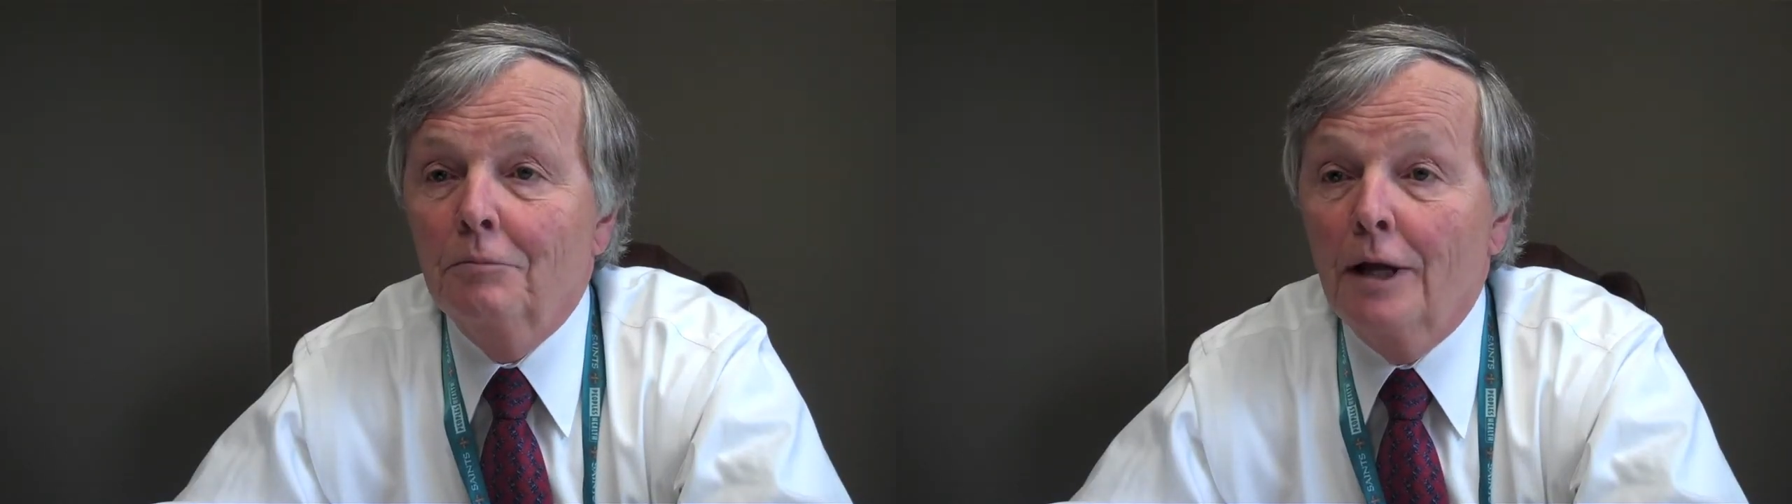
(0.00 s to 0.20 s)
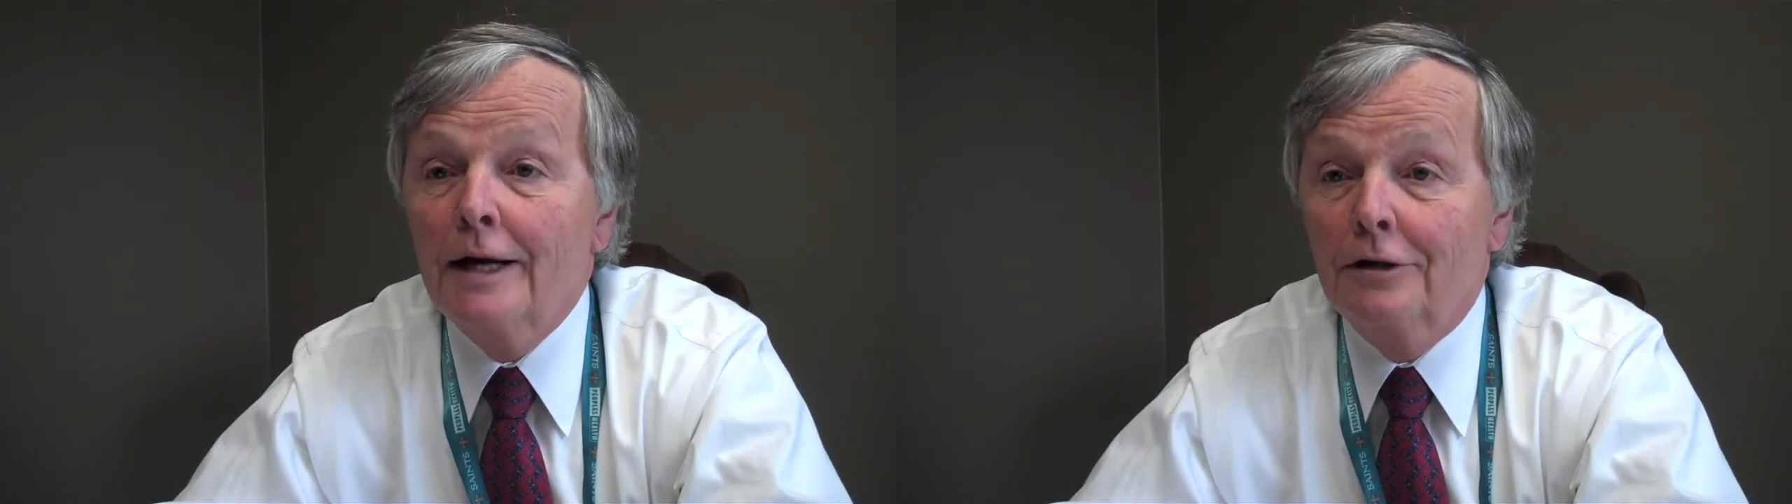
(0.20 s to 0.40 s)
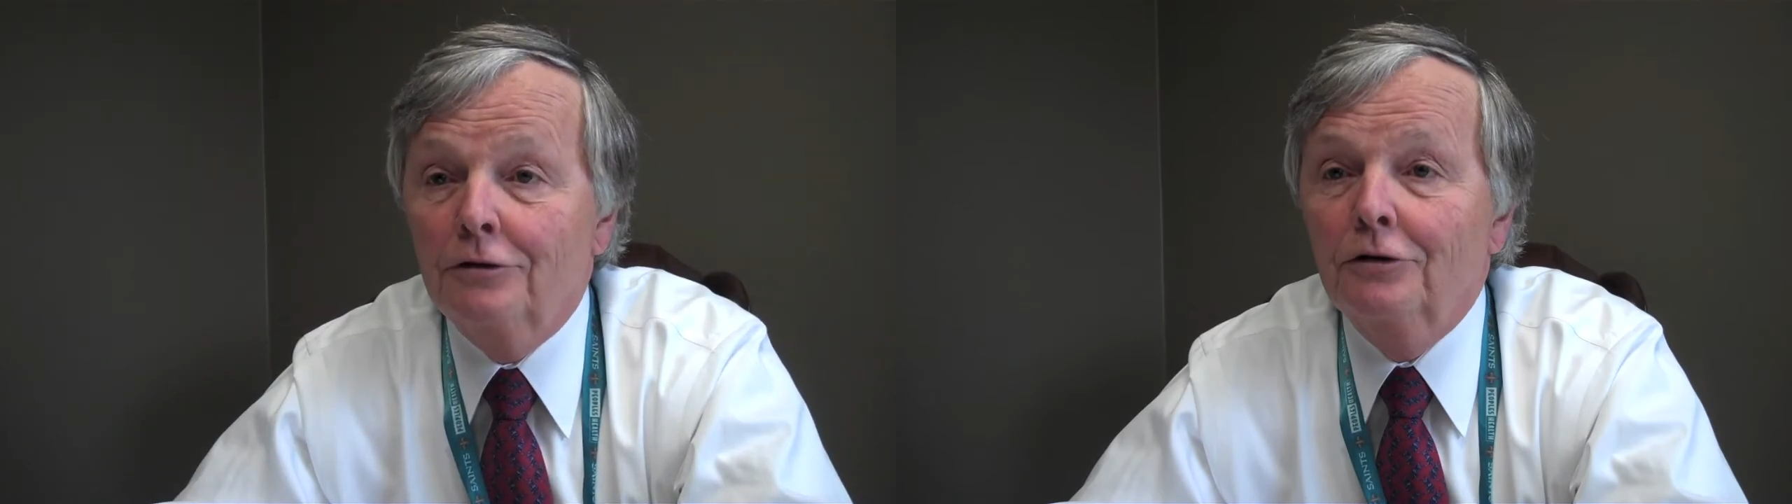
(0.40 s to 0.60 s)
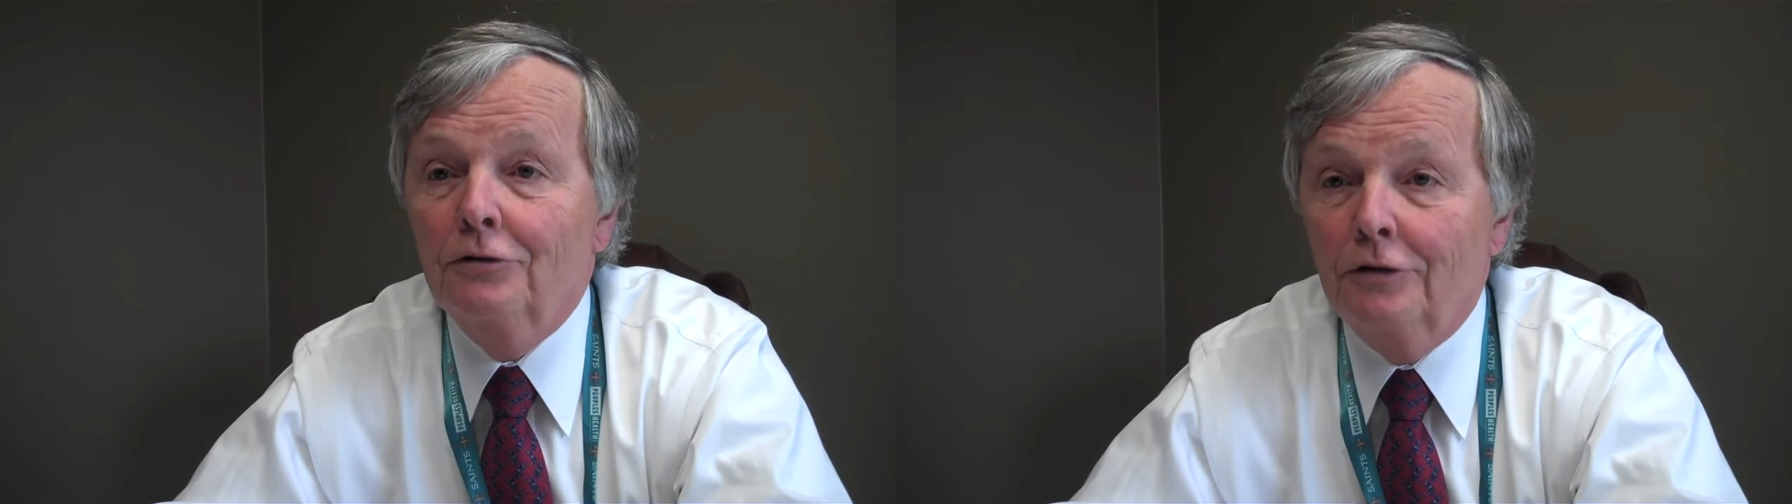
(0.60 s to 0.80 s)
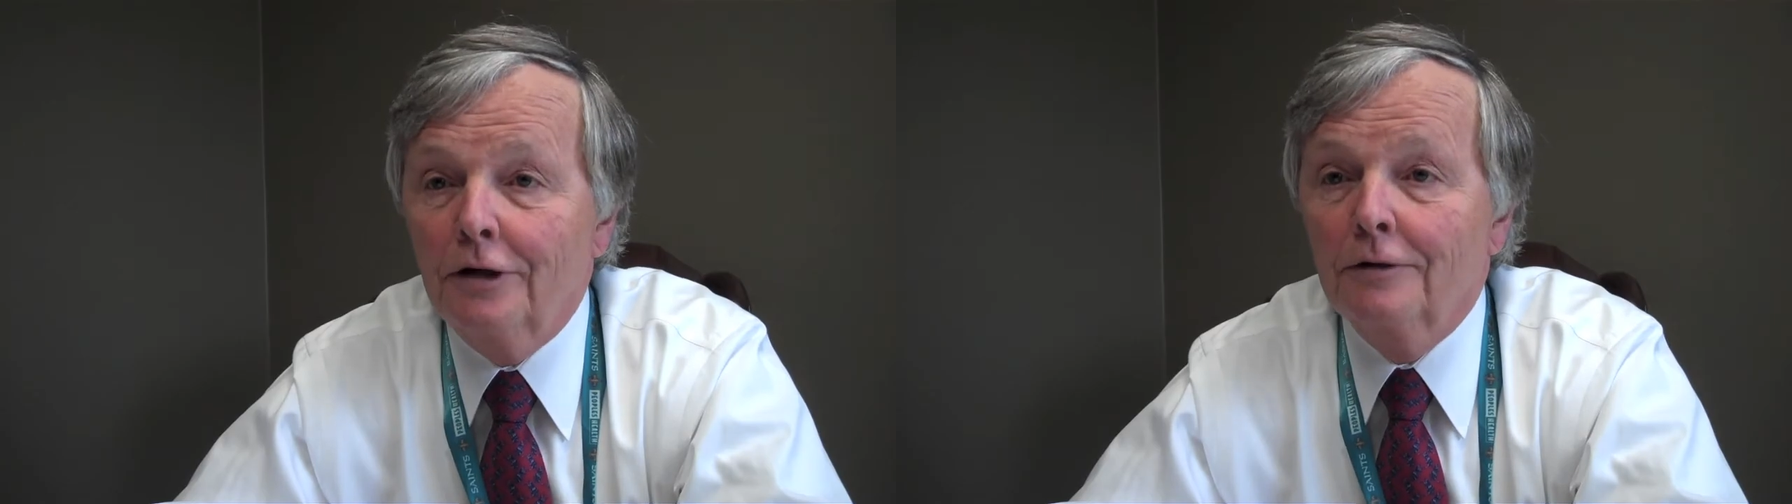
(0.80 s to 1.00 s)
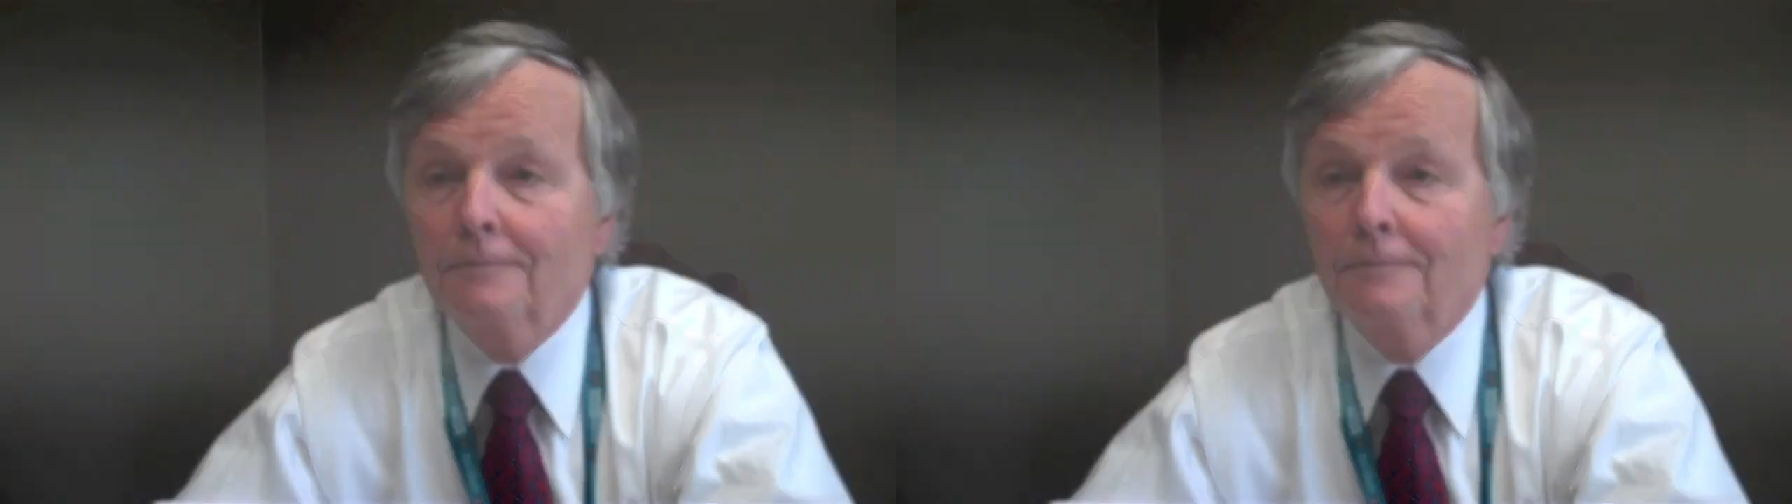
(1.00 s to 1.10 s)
blockages there.